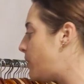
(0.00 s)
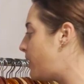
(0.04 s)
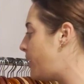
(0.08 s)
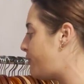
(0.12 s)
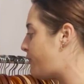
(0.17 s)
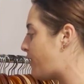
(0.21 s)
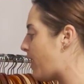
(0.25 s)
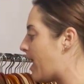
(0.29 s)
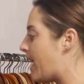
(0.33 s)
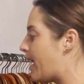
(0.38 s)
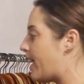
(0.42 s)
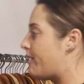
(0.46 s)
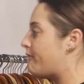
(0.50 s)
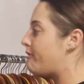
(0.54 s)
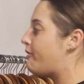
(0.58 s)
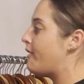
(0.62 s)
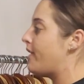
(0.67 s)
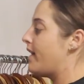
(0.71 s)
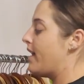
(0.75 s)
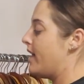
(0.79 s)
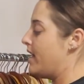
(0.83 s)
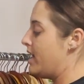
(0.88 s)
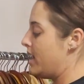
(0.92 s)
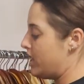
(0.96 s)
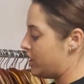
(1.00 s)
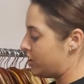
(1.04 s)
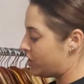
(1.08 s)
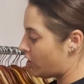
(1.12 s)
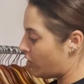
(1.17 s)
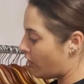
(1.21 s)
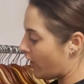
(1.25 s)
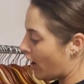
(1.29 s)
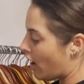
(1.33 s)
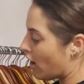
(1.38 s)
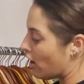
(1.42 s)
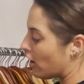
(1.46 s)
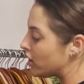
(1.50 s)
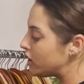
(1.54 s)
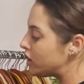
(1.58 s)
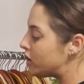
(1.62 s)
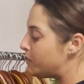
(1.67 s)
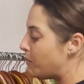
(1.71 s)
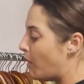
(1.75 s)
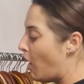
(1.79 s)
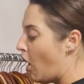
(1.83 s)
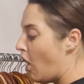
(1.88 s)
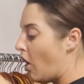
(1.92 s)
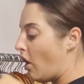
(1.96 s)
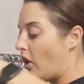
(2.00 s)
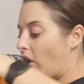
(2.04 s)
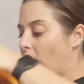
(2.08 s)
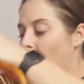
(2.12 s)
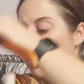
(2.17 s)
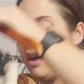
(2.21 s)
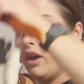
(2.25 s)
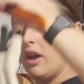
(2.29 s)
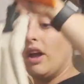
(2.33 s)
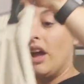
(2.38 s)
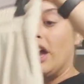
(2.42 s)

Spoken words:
25, so they are small.